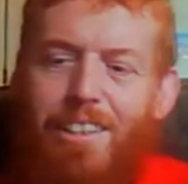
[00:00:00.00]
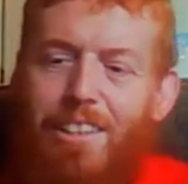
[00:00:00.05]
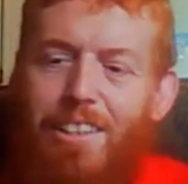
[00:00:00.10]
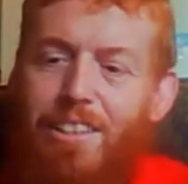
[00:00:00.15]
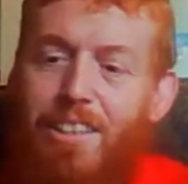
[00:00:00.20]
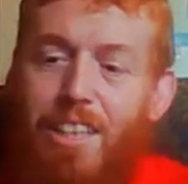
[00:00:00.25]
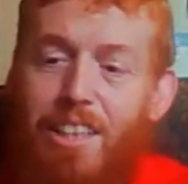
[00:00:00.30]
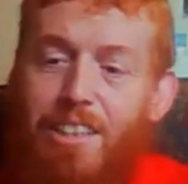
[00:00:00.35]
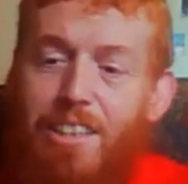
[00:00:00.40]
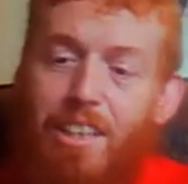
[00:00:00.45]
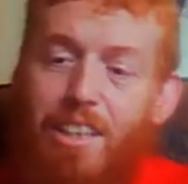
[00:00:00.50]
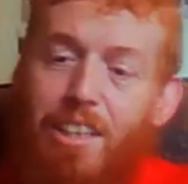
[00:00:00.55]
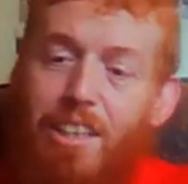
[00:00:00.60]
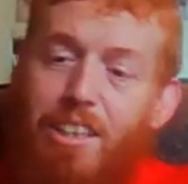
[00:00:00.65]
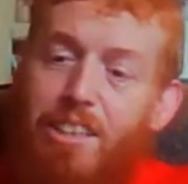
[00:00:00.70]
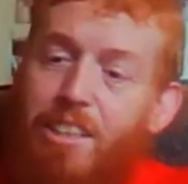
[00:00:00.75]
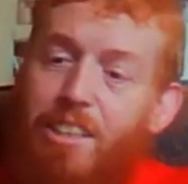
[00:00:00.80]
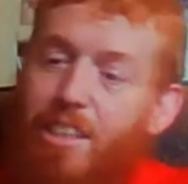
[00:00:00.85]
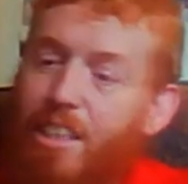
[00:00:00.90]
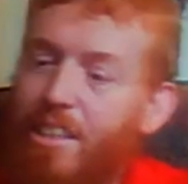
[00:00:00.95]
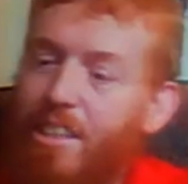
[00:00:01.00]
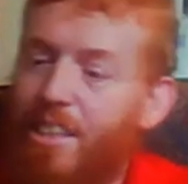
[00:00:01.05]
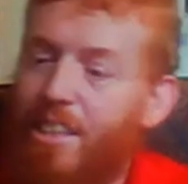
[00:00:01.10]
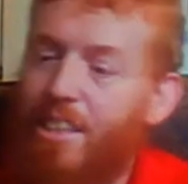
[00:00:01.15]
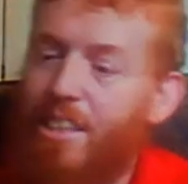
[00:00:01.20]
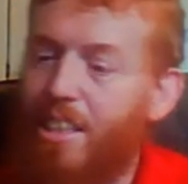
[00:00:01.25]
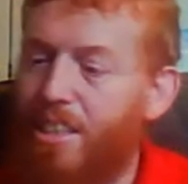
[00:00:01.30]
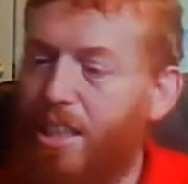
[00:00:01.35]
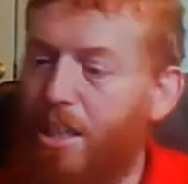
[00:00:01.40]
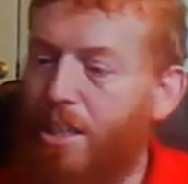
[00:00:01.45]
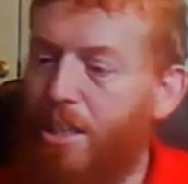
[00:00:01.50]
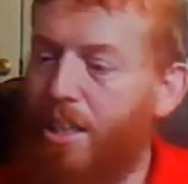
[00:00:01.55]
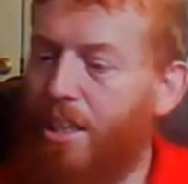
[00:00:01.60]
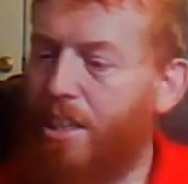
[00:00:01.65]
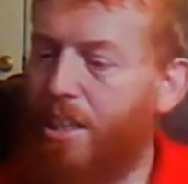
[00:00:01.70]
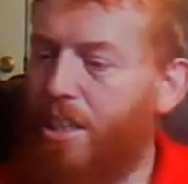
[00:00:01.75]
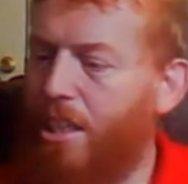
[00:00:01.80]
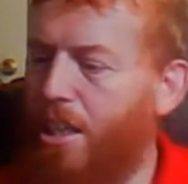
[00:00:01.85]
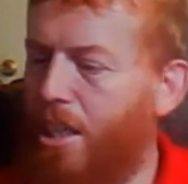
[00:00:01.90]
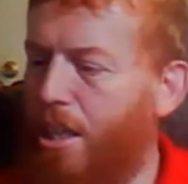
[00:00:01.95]
It's the exact same
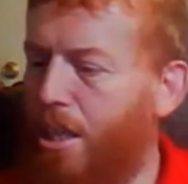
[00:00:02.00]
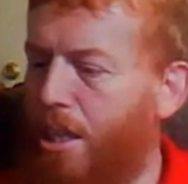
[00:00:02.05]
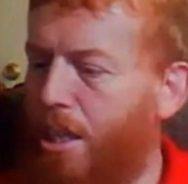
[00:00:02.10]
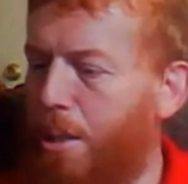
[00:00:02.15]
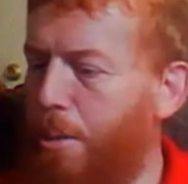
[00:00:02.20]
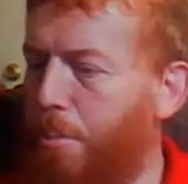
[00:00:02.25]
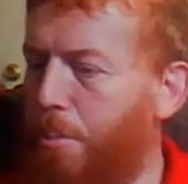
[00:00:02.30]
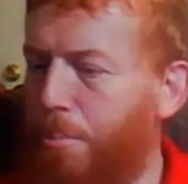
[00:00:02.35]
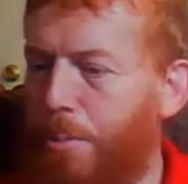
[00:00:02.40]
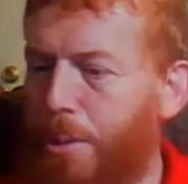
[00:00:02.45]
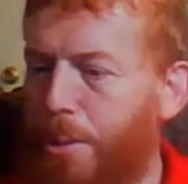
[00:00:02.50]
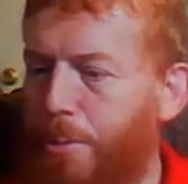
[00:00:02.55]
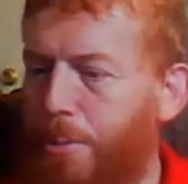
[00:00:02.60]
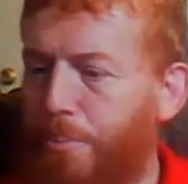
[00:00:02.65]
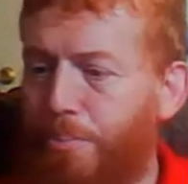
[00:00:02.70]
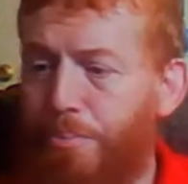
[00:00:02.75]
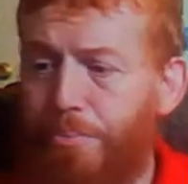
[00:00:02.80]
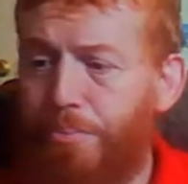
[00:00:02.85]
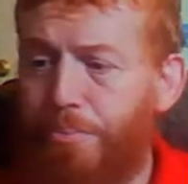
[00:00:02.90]
thing. But